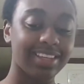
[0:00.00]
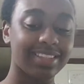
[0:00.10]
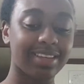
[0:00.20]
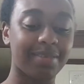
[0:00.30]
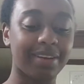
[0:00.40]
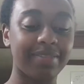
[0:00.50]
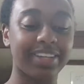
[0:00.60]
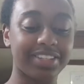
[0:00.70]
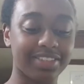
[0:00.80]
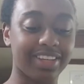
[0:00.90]
so I want to
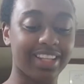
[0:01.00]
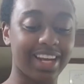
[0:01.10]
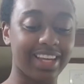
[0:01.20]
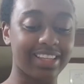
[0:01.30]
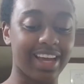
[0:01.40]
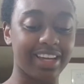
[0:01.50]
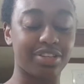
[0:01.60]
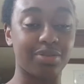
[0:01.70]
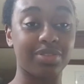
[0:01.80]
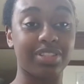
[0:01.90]
make sure that I, I
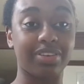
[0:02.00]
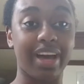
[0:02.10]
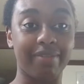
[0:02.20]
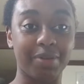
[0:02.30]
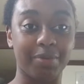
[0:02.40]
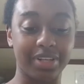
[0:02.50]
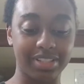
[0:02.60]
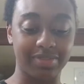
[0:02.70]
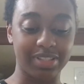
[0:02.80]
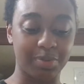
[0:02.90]
do still have the
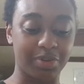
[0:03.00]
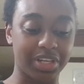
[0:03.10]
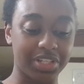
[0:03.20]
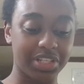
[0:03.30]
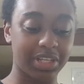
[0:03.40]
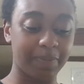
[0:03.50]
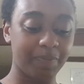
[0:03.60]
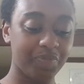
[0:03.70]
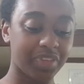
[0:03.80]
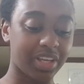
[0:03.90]
words of
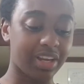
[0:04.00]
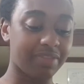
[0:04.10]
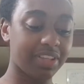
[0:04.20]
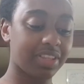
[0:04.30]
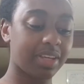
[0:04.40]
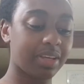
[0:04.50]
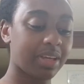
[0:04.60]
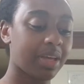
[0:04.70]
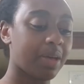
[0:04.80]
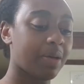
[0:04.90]
inspiration and
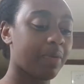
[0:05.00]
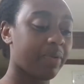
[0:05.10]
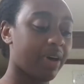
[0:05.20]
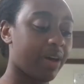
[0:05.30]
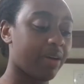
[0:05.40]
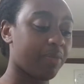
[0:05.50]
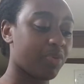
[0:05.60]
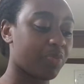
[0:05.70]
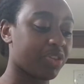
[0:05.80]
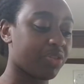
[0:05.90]
everything.
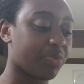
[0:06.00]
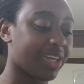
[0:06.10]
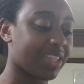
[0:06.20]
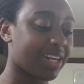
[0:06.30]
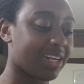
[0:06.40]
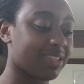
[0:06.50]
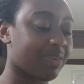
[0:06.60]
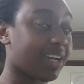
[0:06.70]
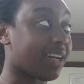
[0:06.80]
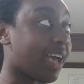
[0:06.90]
Um, but the way that it is
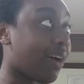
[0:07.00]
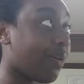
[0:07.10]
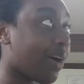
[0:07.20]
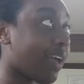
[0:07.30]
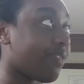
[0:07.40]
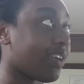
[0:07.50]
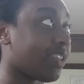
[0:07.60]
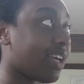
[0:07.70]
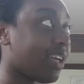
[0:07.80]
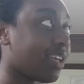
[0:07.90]
right now, I feel
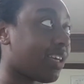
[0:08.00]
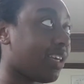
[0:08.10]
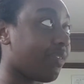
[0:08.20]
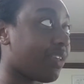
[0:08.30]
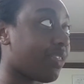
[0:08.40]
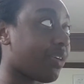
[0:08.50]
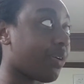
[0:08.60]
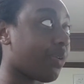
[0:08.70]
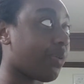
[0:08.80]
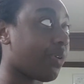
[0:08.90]
like even
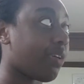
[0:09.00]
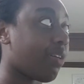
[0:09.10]
though